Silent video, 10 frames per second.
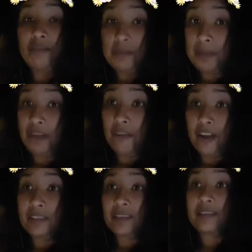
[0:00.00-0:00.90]
female
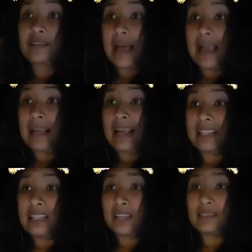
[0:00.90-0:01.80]
friends because I
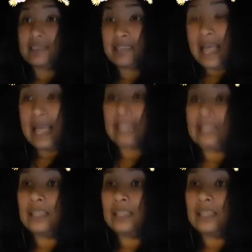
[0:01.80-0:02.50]
cannot stand